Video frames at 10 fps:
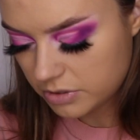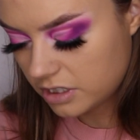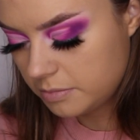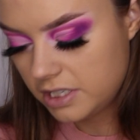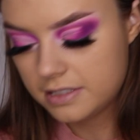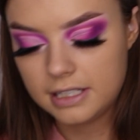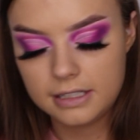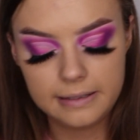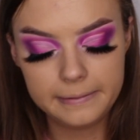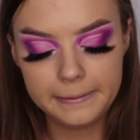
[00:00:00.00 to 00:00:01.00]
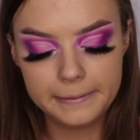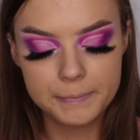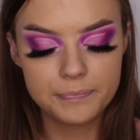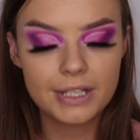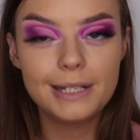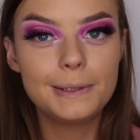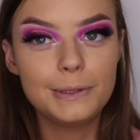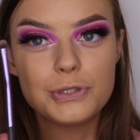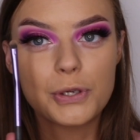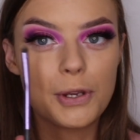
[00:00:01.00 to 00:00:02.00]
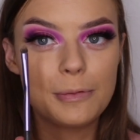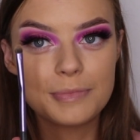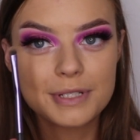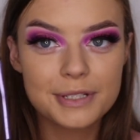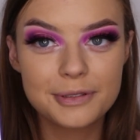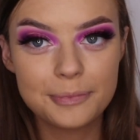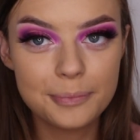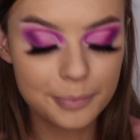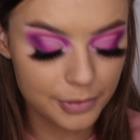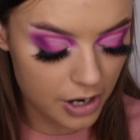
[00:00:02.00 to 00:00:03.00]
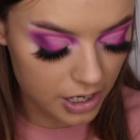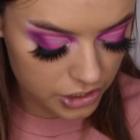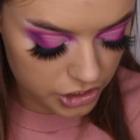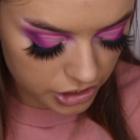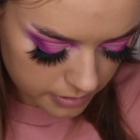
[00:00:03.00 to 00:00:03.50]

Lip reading: I'm just gonna be using a little domed brush.